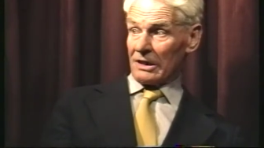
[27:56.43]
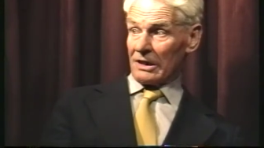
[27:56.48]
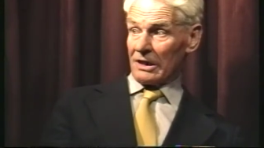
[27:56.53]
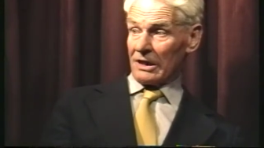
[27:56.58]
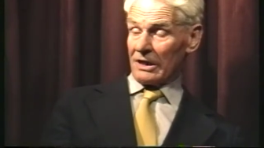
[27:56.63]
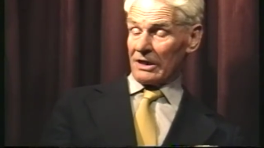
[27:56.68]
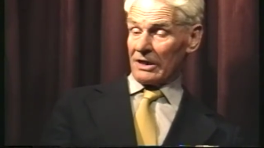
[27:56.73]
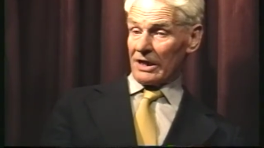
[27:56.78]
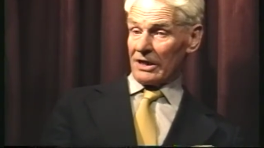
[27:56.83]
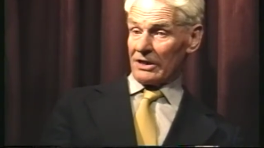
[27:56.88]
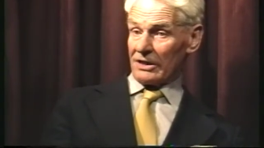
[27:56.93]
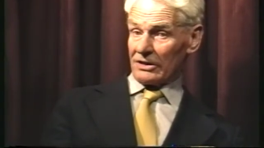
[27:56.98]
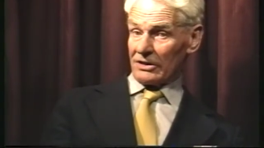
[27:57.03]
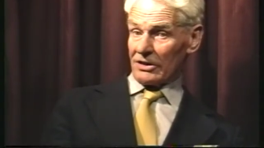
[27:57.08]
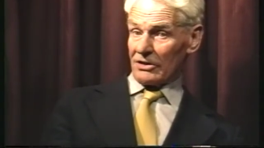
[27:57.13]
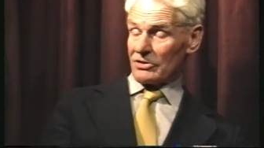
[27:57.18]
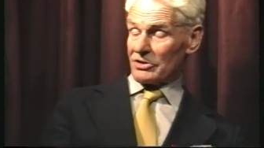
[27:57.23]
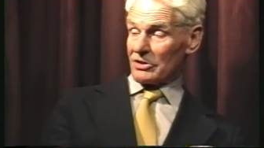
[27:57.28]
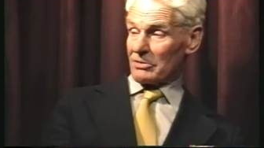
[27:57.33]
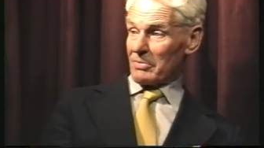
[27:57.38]
And I think
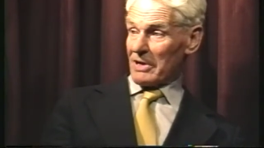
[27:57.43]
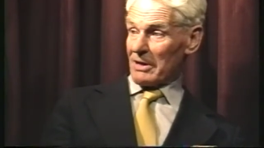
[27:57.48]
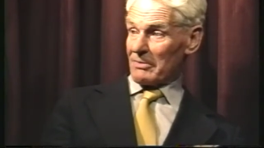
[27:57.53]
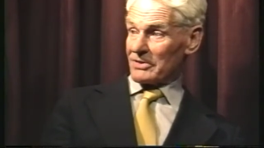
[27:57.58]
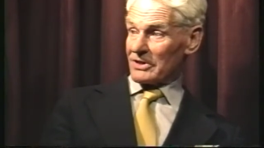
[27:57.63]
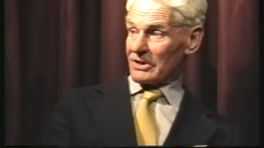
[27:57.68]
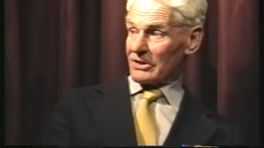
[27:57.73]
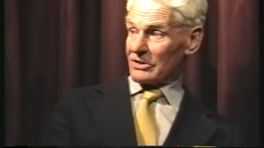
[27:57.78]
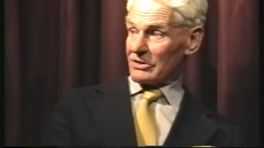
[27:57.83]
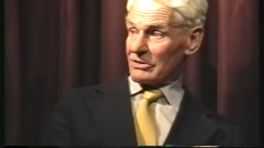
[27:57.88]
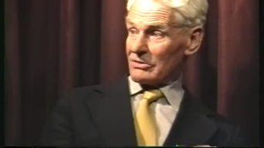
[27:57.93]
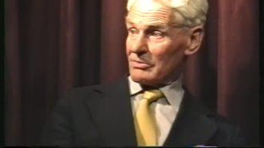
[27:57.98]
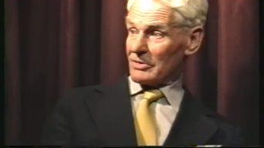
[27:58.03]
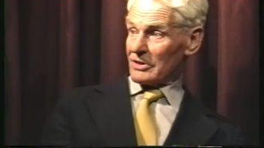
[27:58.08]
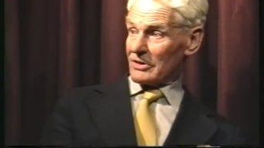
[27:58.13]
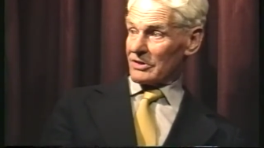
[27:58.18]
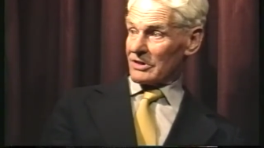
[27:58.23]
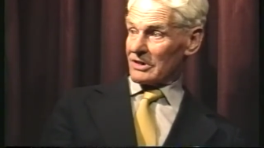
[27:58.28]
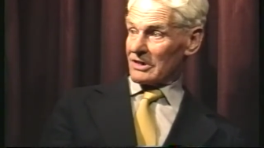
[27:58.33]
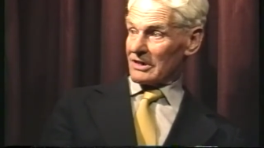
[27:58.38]
those are perhaps the two
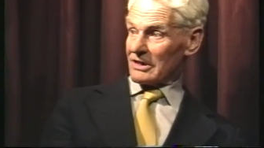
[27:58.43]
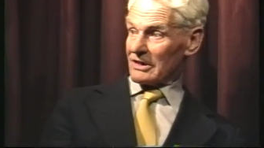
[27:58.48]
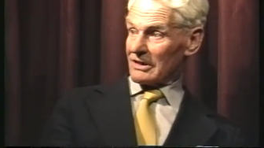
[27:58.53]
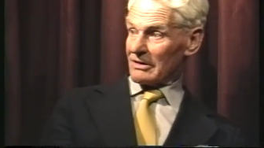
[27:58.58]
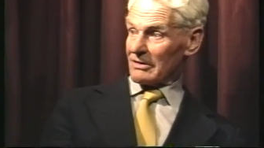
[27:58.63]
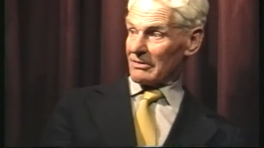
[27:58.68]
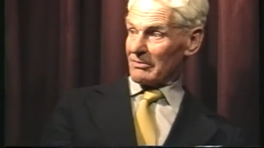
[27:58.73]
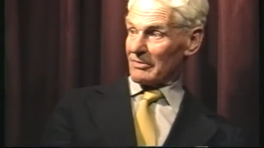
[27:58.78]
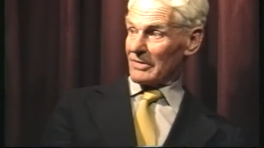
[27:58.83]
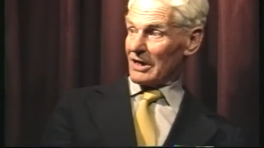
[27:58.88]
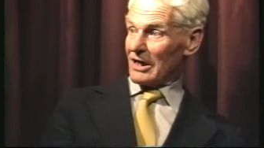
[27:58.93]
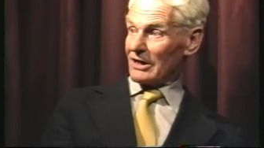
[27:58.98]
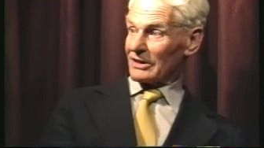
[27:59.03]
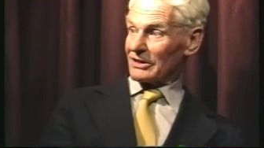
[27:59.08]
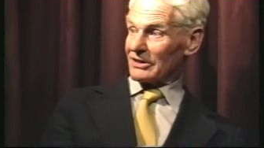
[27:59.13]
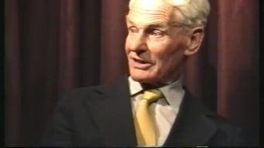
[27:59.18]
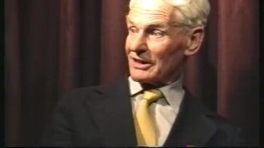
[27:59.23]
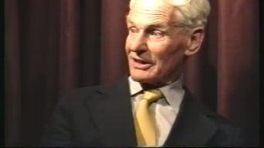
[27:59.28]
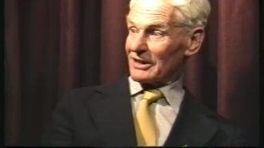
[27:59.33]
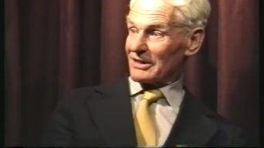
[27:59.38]
most
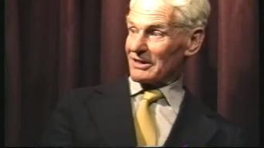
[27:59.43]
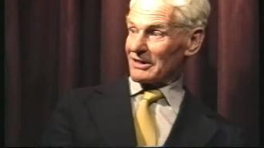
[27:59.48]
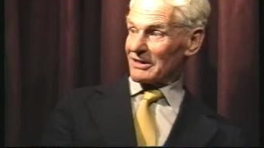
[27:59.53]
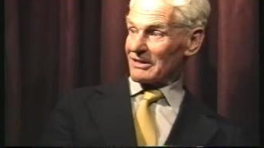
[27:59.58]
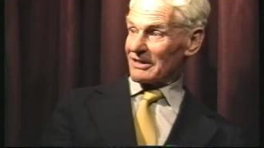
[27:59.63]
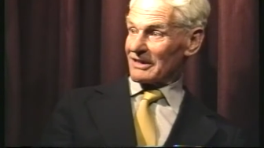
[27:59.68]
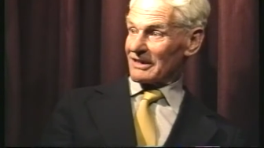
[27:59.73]
marked things.